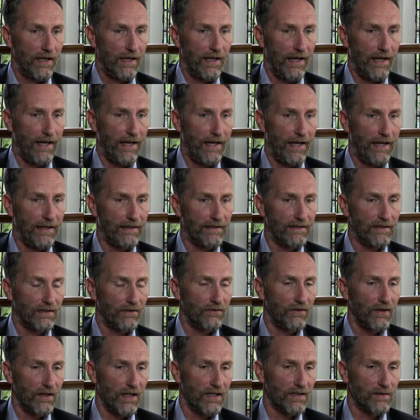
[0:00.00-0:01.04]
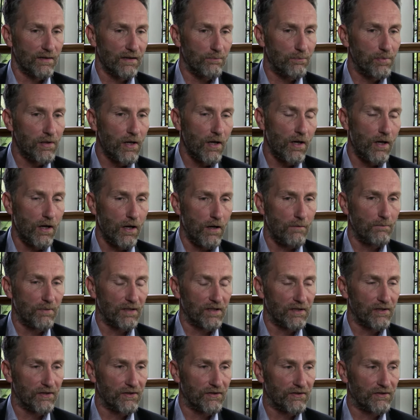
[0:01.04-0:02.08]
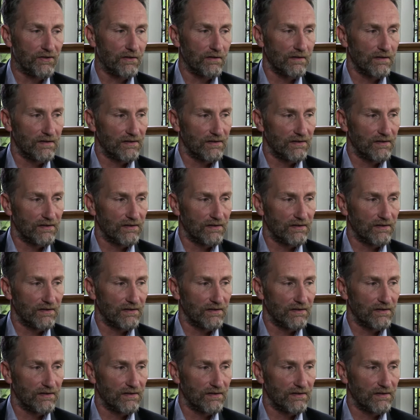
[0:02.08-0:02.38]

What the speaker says: And I think that's in part because